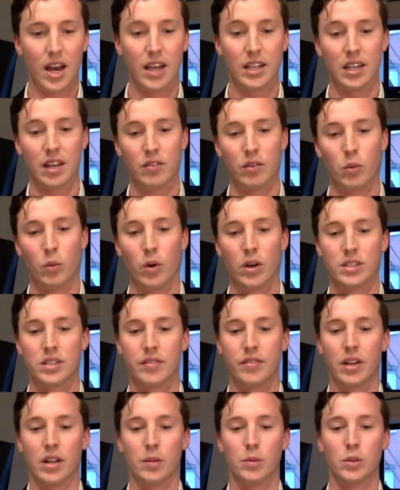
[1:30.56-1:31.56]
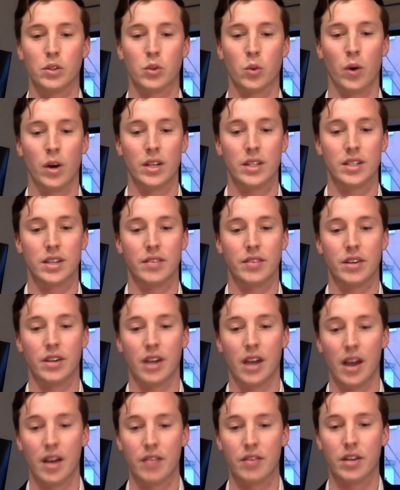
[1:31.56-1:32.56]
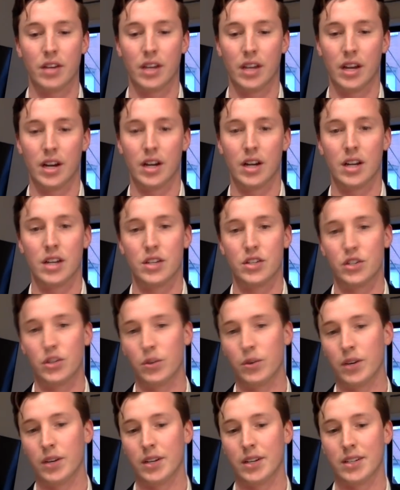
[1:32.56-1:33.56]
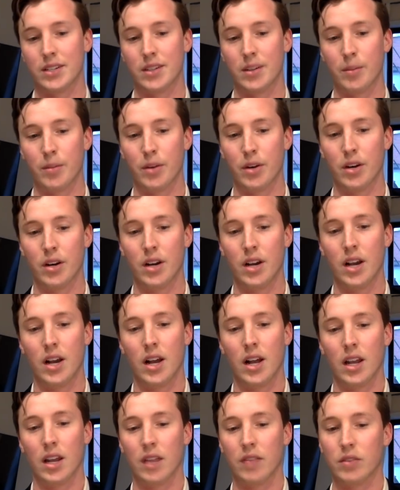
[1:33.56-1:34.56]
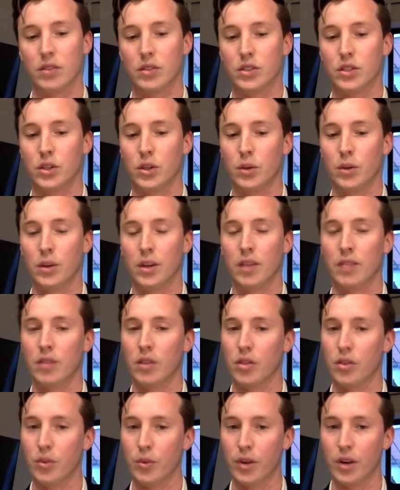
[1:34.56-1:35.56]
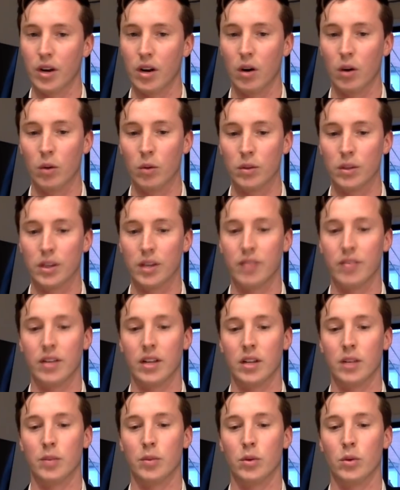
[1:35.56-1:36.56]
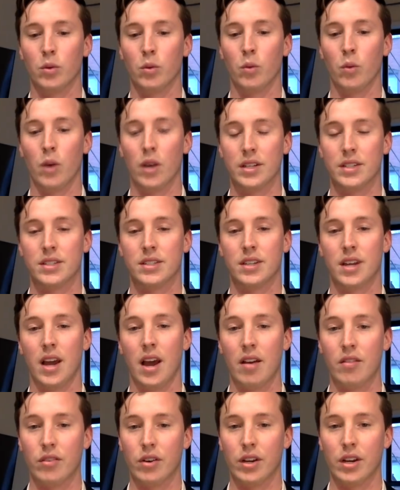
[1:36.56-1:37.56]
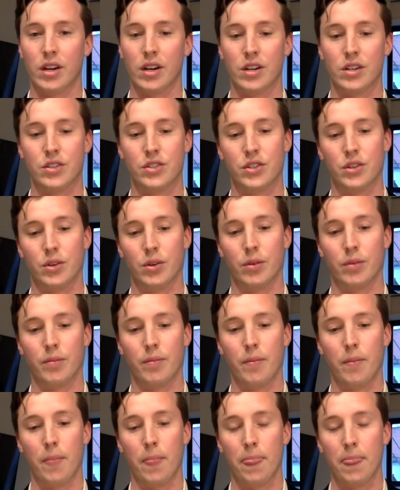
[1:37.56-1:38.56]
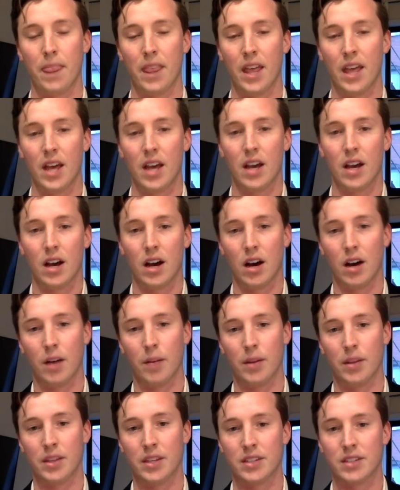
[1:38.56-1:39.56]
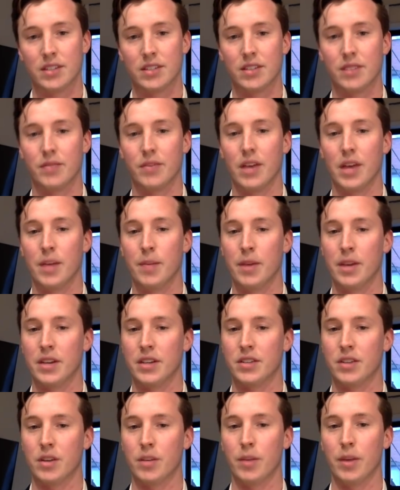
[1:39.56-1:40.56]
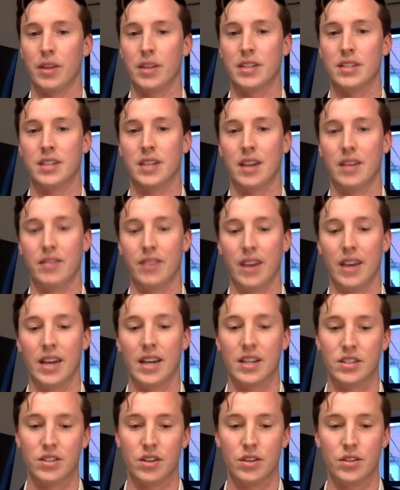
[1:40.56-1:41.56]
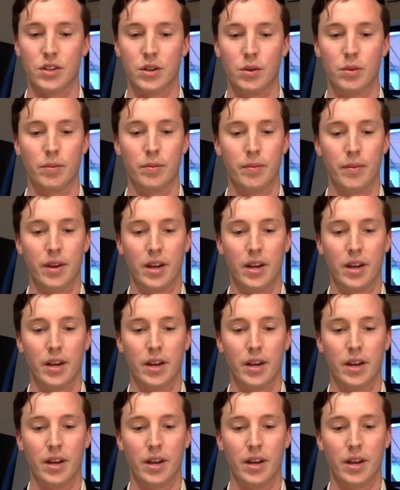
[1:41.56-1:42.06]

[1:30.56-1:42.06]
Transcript: Level 1 is available twice every year in June and December. Level 2 and Level 3 are only available once every year in June. And this is administered by the CFA Institute.